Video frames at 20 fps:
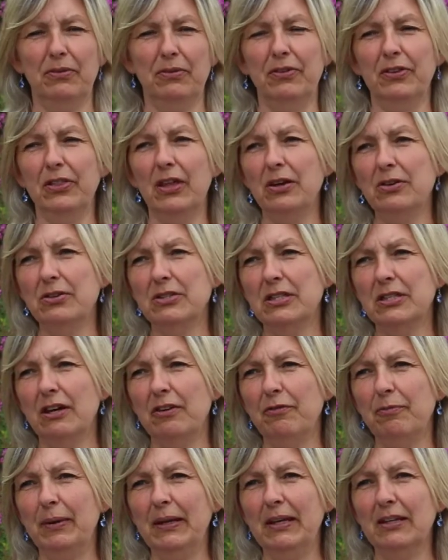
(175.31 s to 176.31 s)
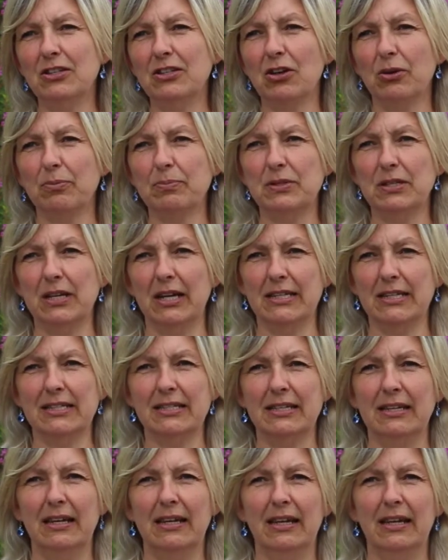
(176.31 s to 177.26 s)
For those that have been adopted,